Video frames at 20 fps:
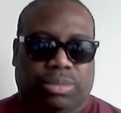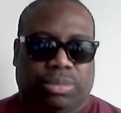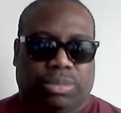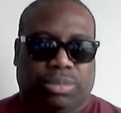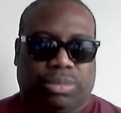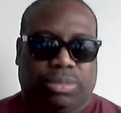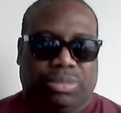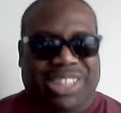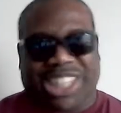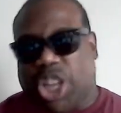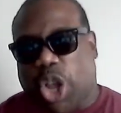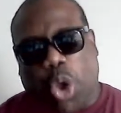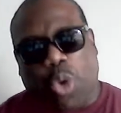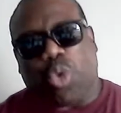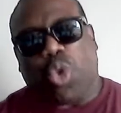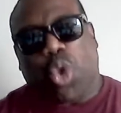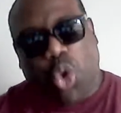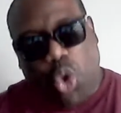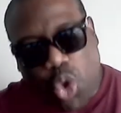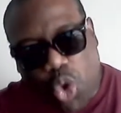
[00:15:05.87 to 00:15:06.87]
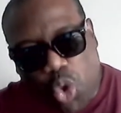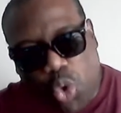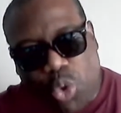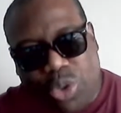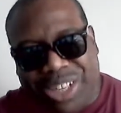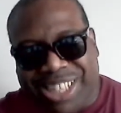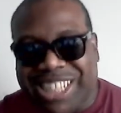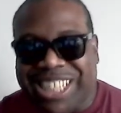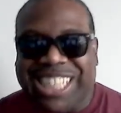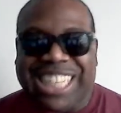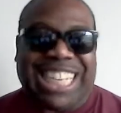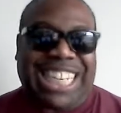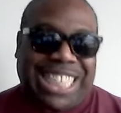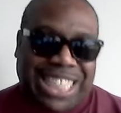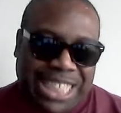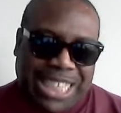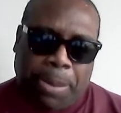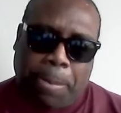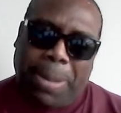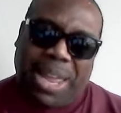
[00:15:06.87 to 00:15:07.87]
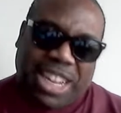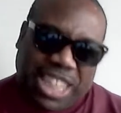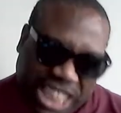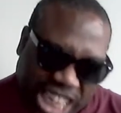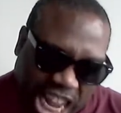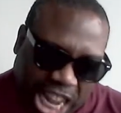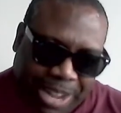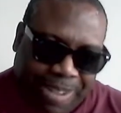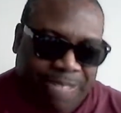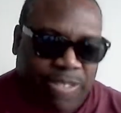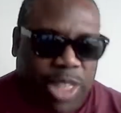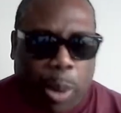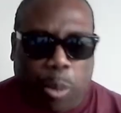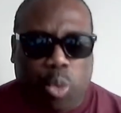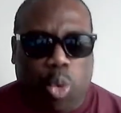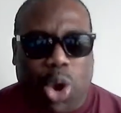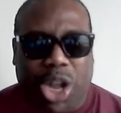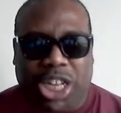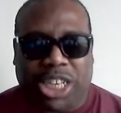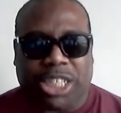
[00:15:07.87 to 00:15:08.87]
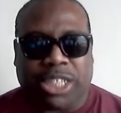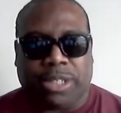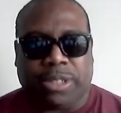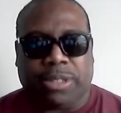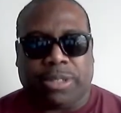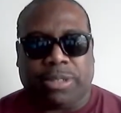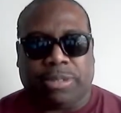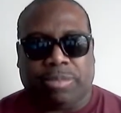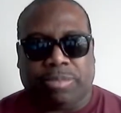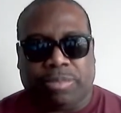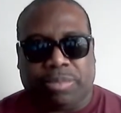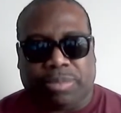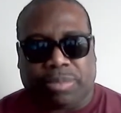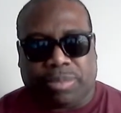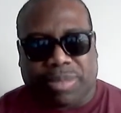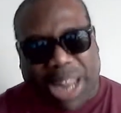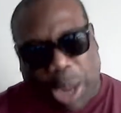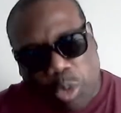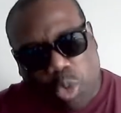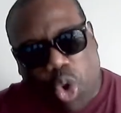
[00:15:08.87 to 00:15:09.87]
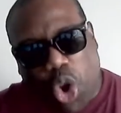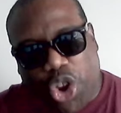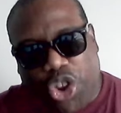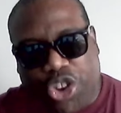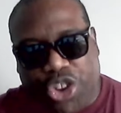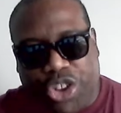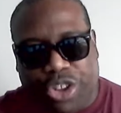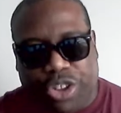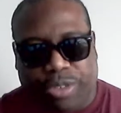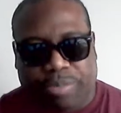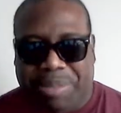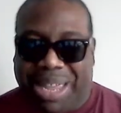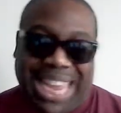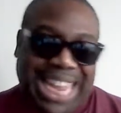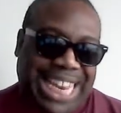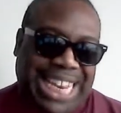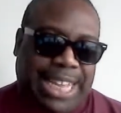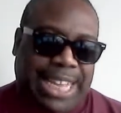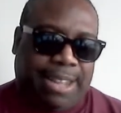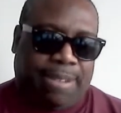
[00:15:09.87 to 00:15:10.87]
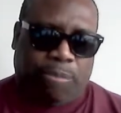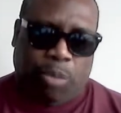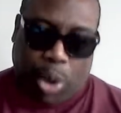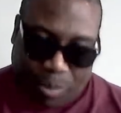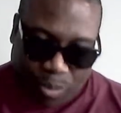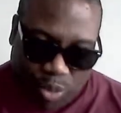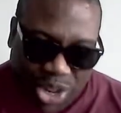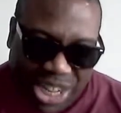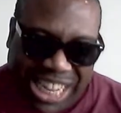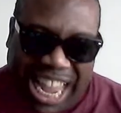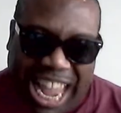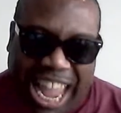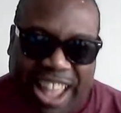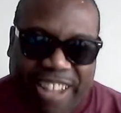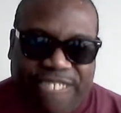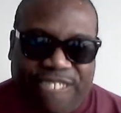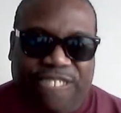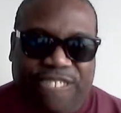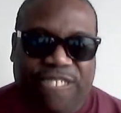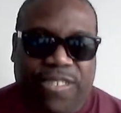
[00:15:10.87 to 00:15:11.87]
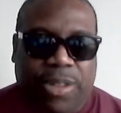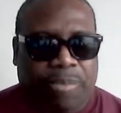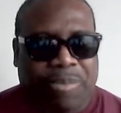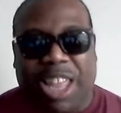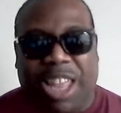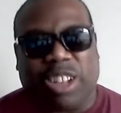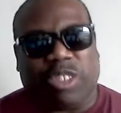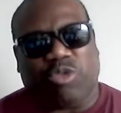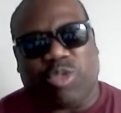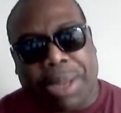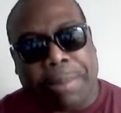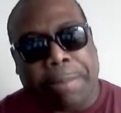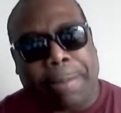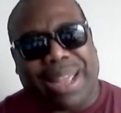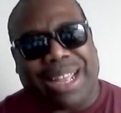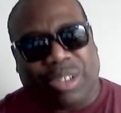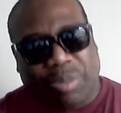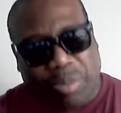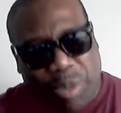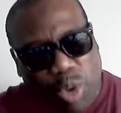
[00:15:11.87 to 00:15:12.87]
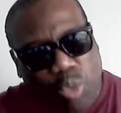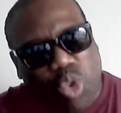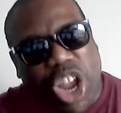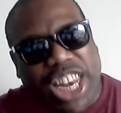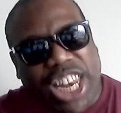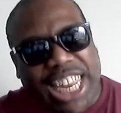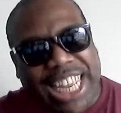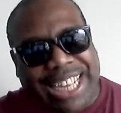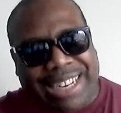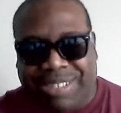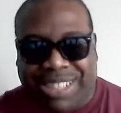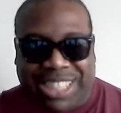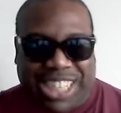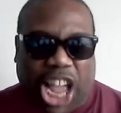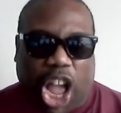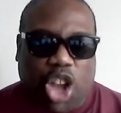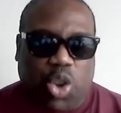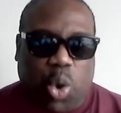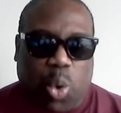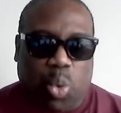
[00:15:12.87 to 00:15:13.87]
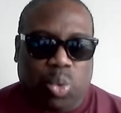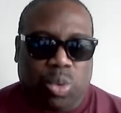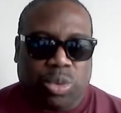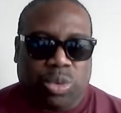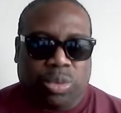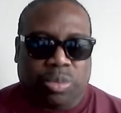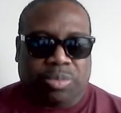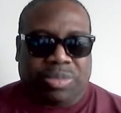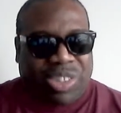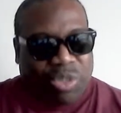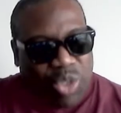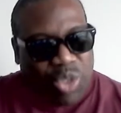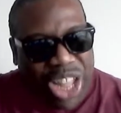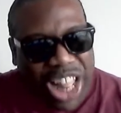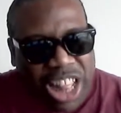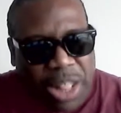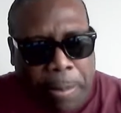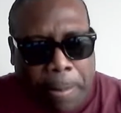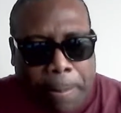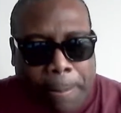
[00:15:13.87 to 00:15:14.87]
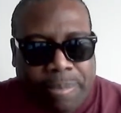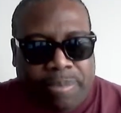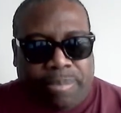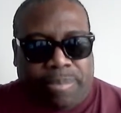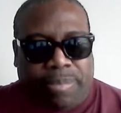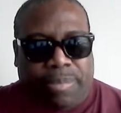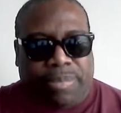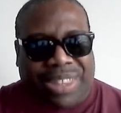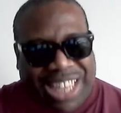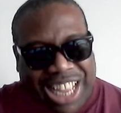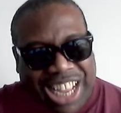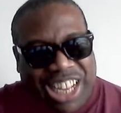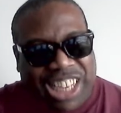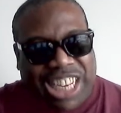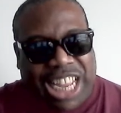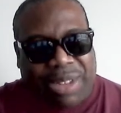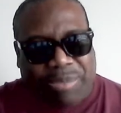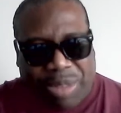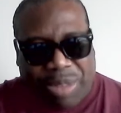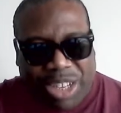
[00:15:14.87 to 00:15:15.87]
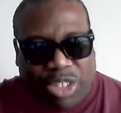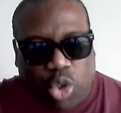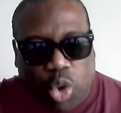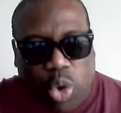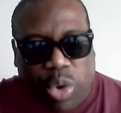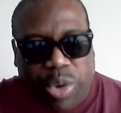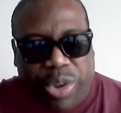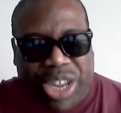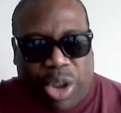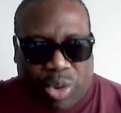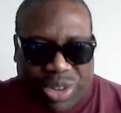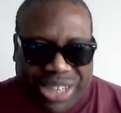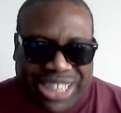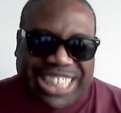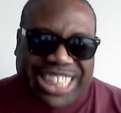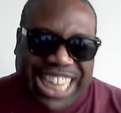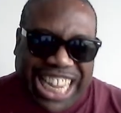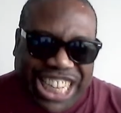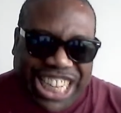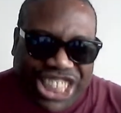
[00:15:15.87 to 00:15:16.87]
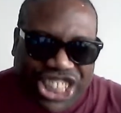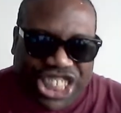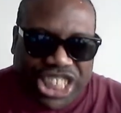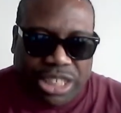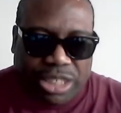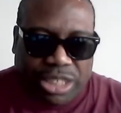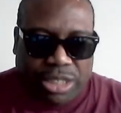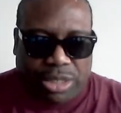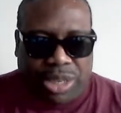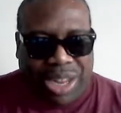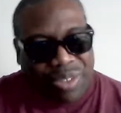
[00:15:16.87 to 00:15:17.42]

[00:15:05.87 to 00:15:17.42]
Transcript: We will do this by checking everyone's paperwork, meaning once we have our business up and running in Chicago, we will conduct mandatory orientations.